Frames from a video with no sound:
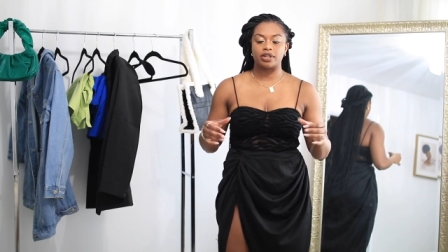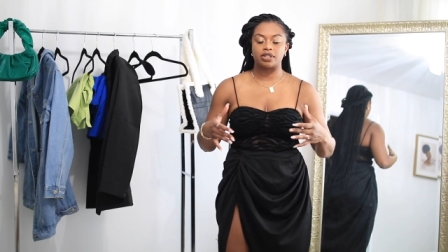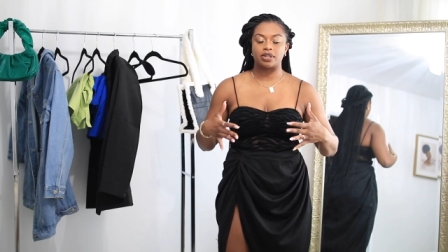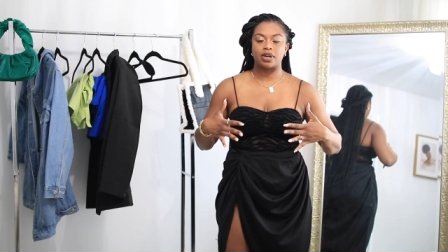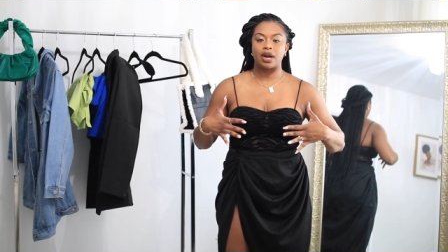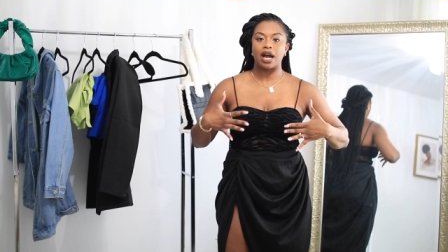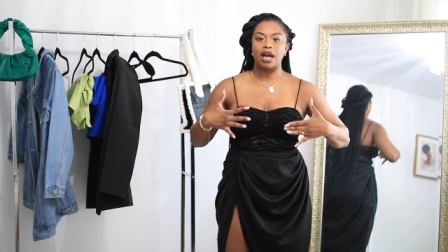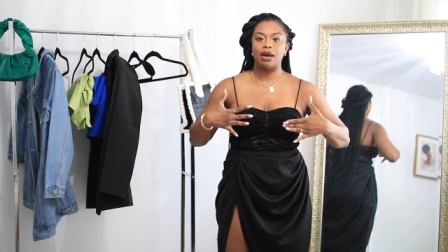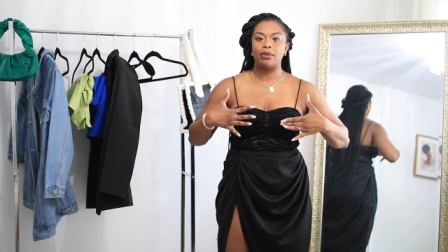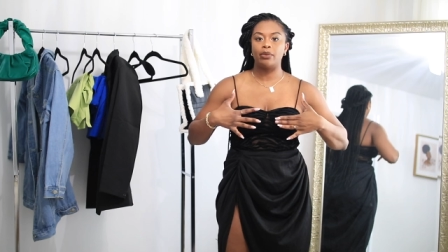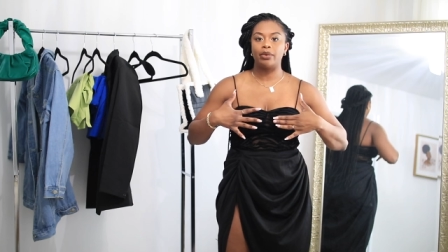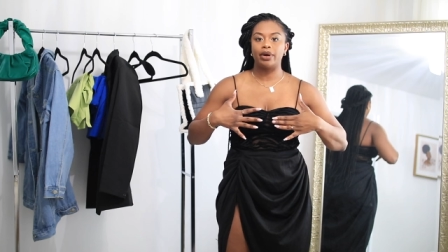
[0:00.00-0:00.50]
So
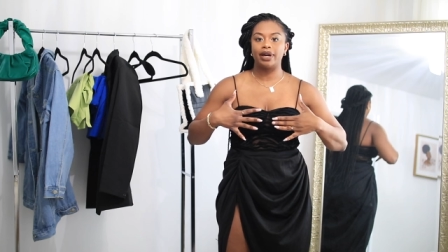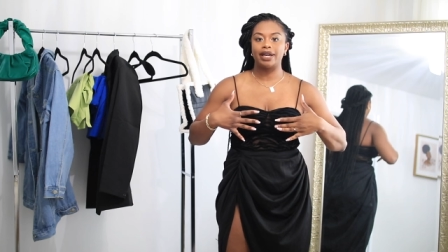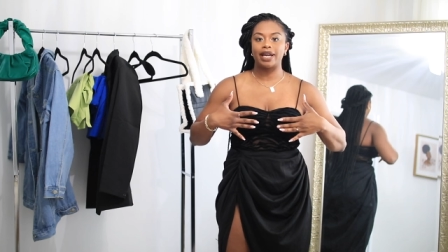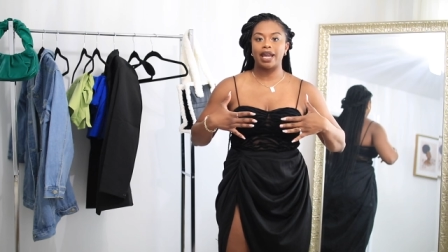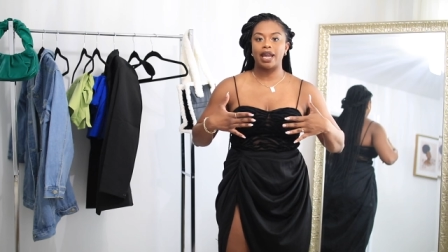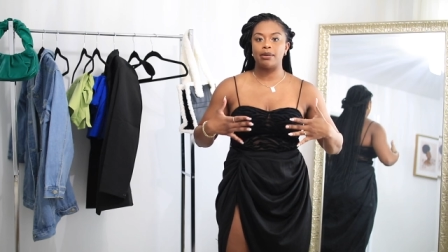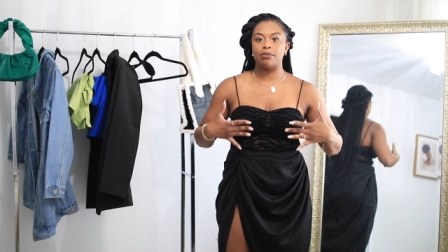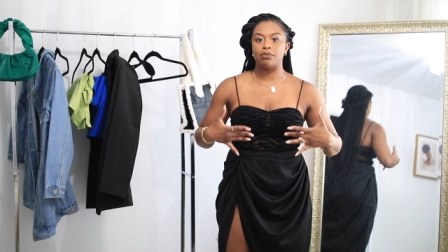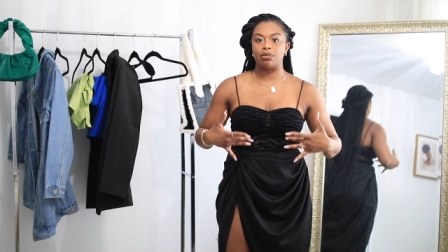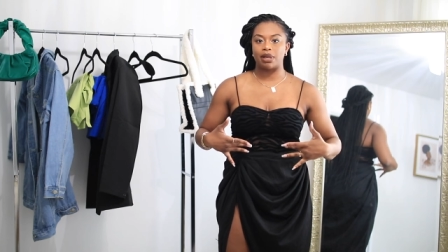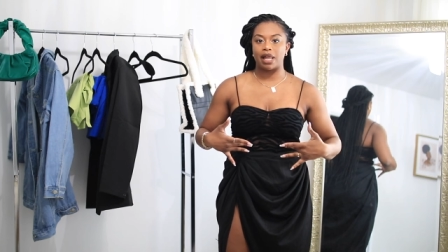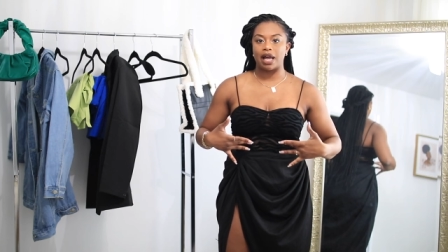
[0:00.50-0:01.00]
I'm wearing
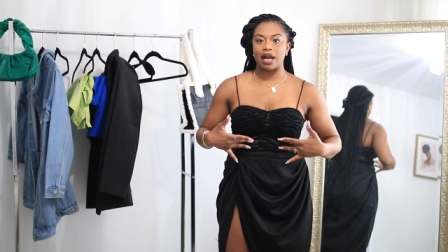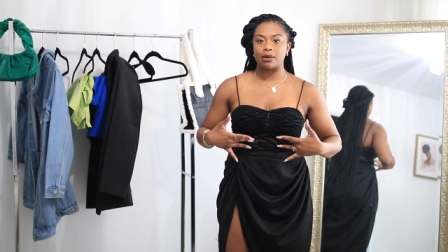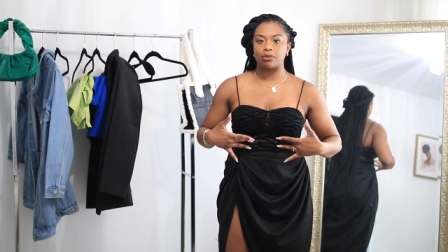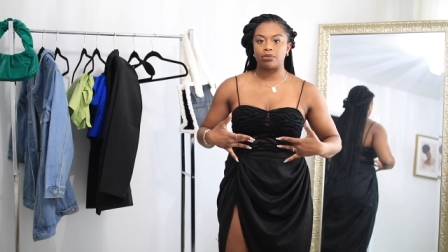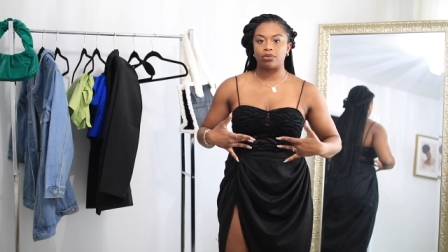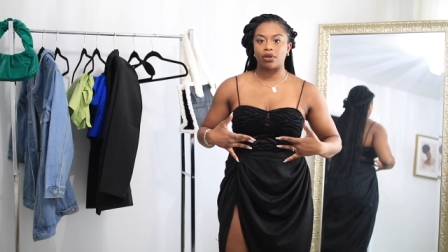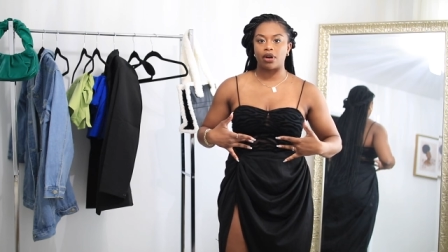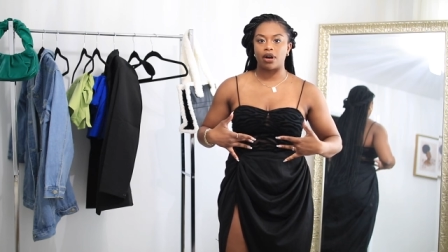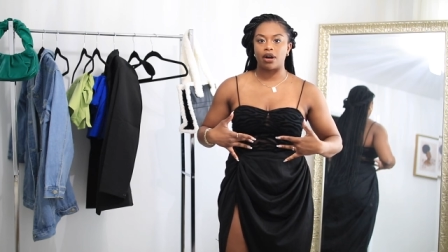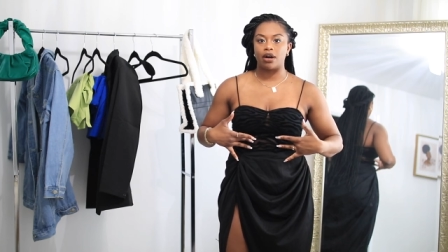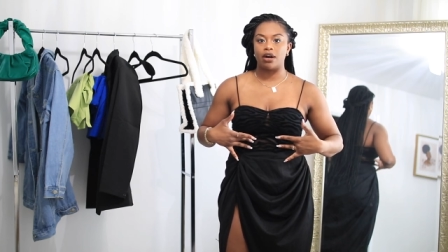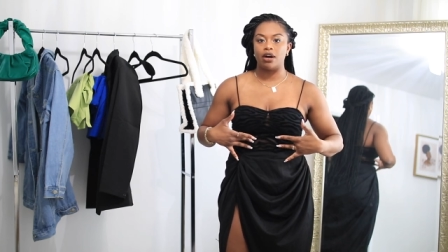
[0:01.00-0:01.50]
a black
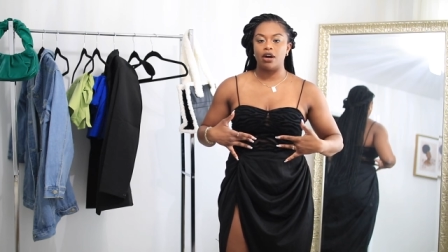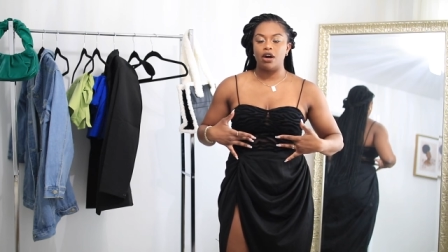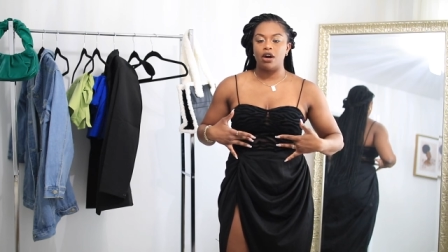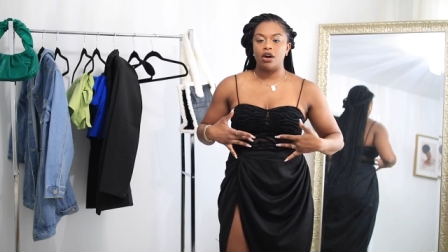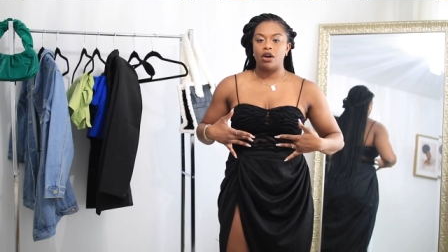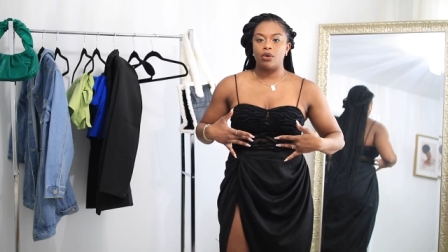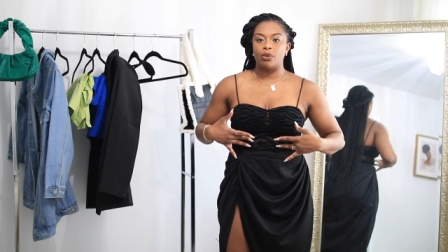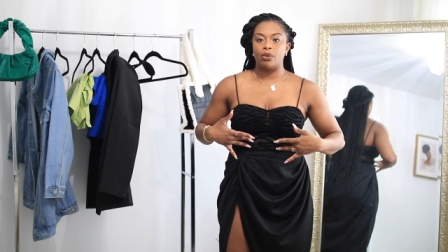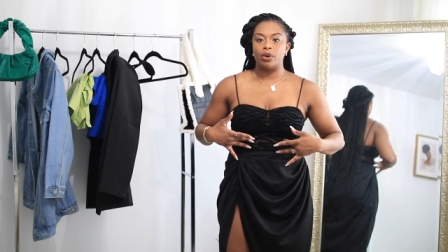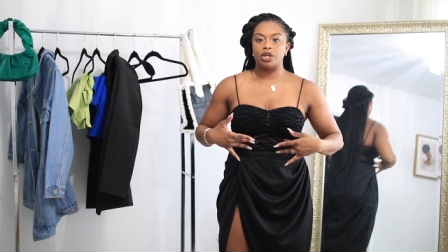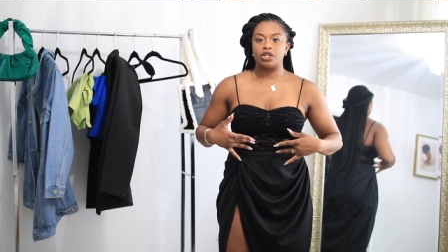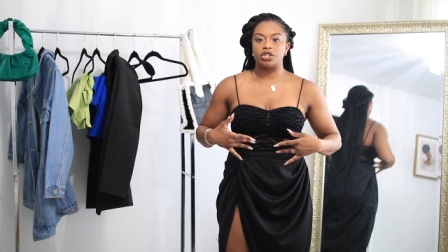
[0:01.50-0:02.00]
bra
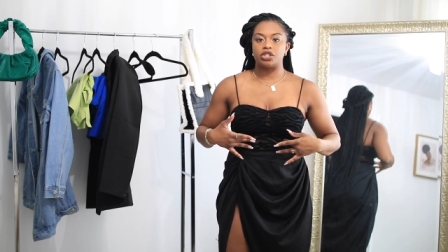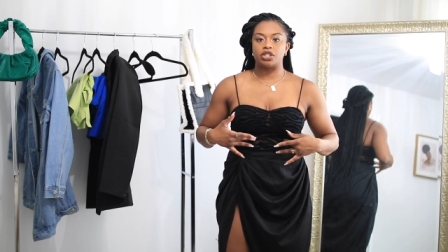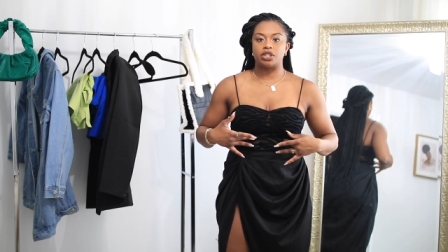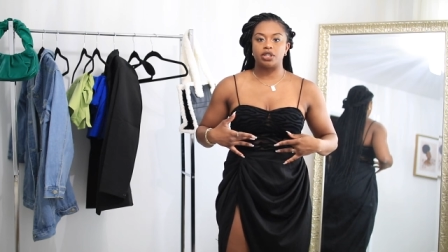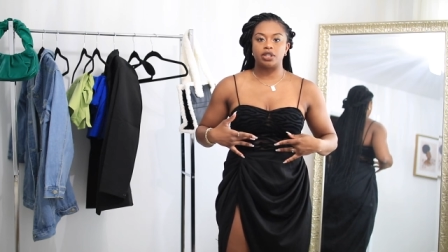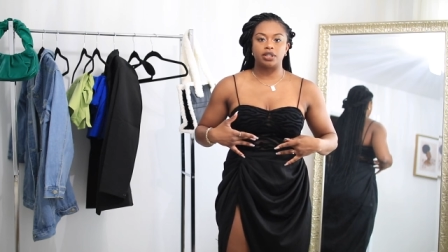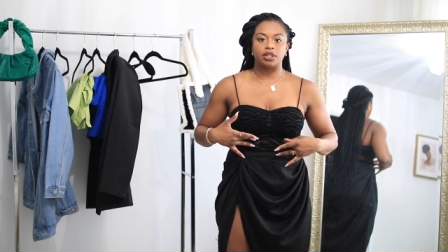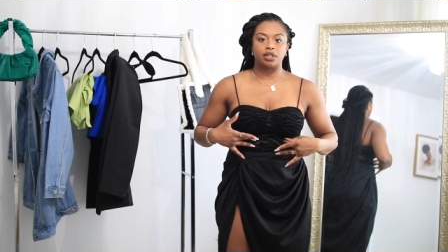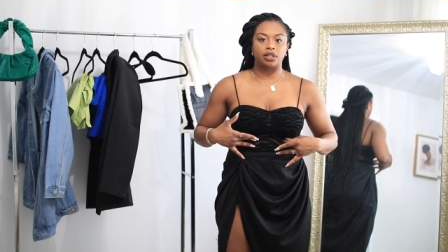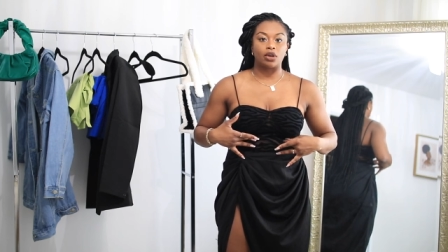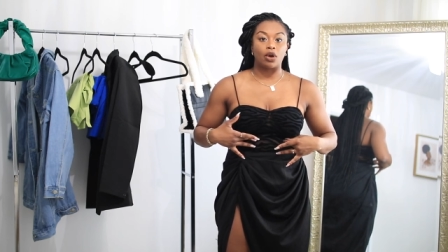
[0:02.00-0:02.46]
which